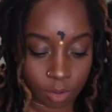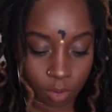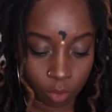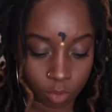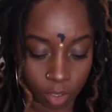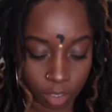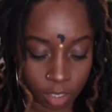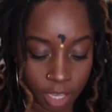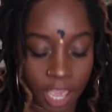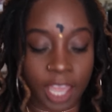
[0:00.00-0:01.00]
hold on,
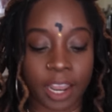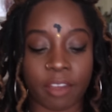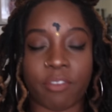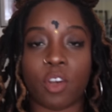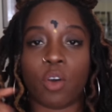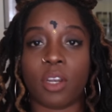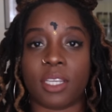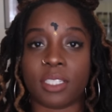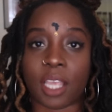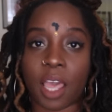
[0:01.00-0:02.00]
and I've
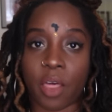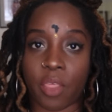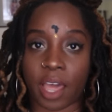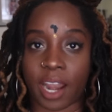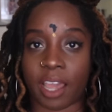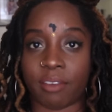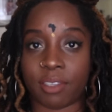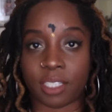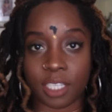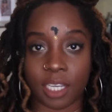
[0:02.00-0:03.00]
noticed that I've
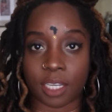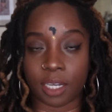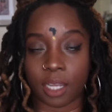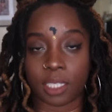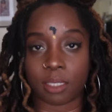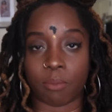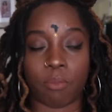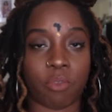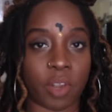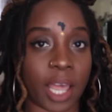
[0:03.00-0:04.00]
seen some
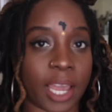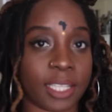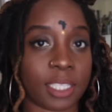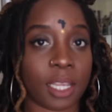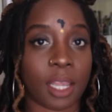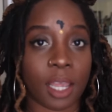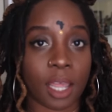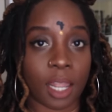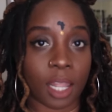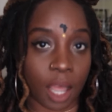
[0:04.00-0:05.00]
flat
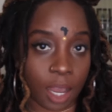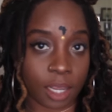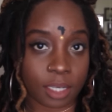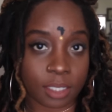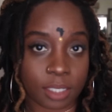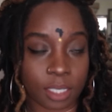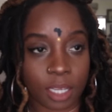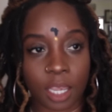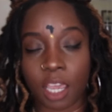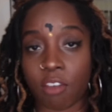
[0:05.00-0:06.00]
locks.
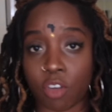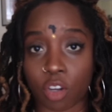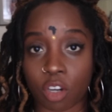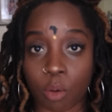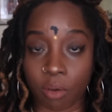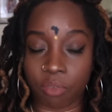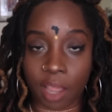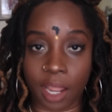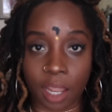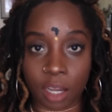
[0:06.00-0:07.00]
If you don't know what
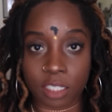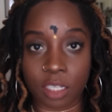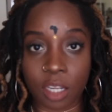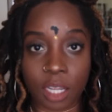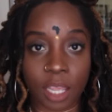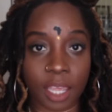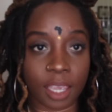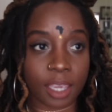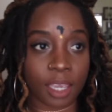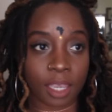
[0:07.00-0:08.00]
flat locks look
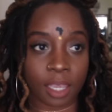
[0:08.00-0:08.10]
like,